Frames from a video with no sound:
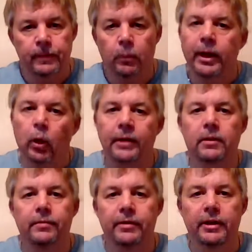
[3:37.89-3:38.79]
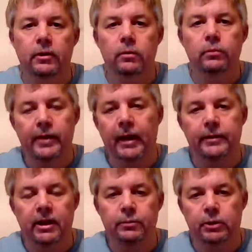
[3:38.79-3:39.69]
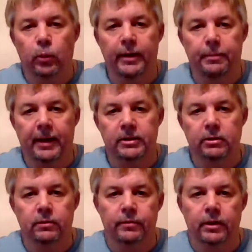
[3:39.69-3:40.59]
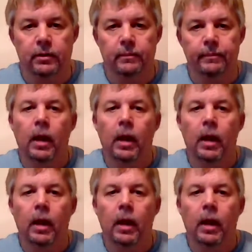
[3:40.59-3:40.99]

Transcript: We go out to the vehicle. Reale tells me to wait in the backseat of his vehicle.